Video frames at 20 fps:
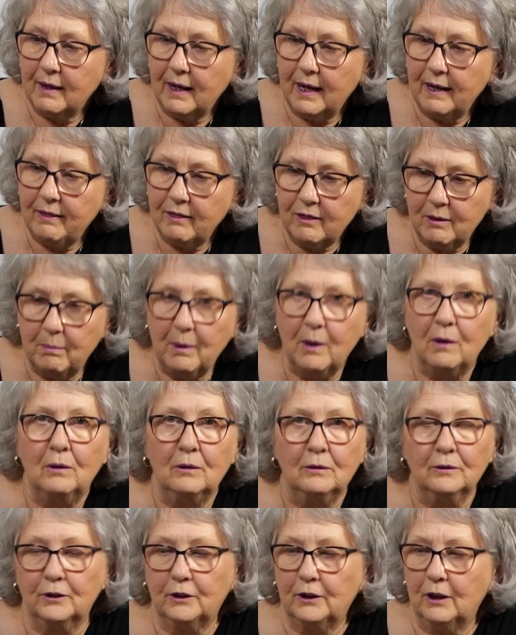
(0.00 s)
and the
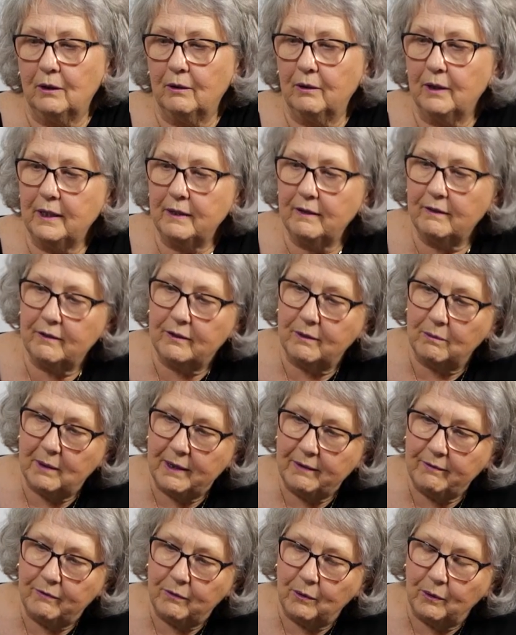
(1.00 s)
bowls. So here's the
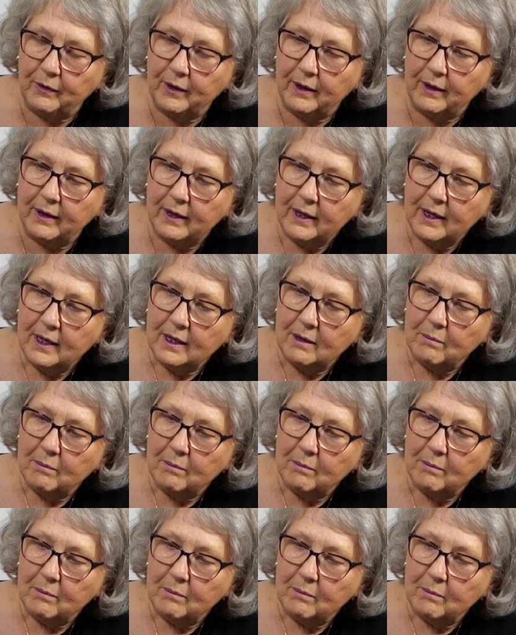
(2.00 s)
one for the